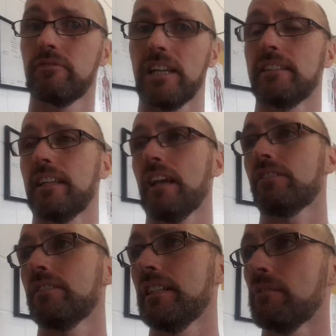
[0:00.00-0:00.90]
drastic
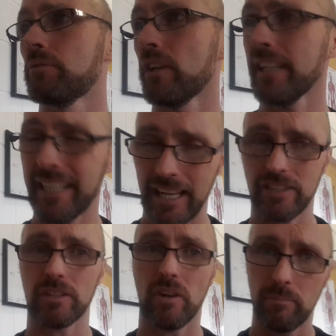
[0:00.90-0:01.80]
actions needed. We're trying to
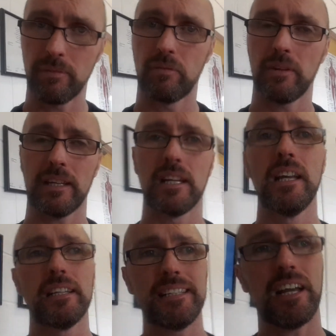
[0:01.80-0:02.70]
catch it before that.
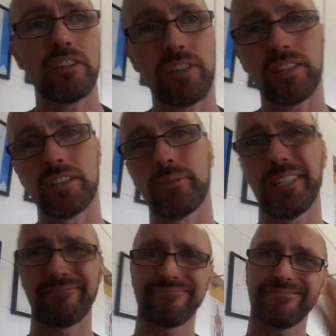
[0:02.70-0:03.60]
Dehydration as
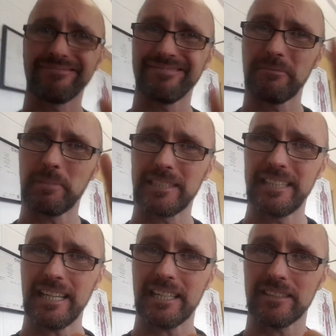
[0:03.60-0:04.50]
well, a bit
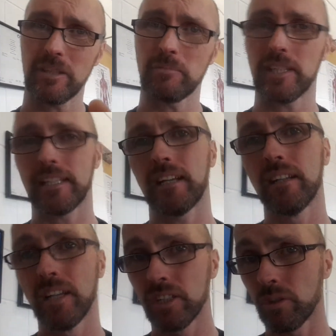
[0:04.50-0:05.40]
delicate subject
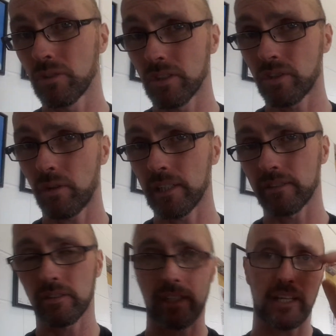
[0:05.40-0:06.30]
now, going to the
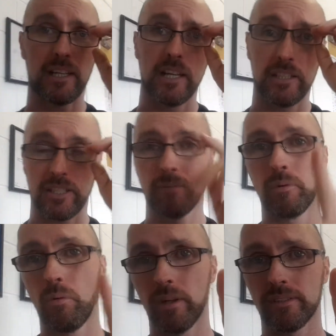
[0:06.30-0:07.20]
toilet, okay? The
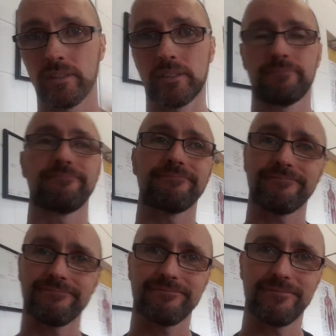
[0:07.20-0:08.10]
number ones,
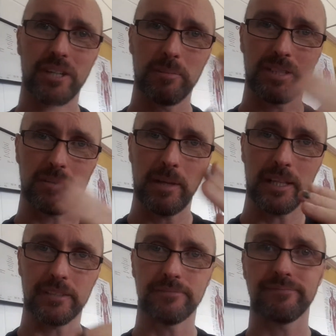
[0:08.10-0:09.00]
they're a bit
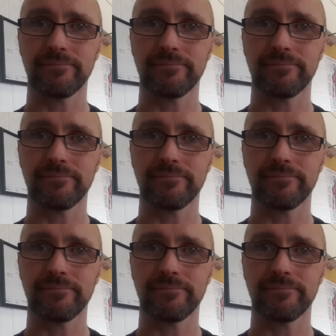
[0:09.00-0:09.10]
smelly,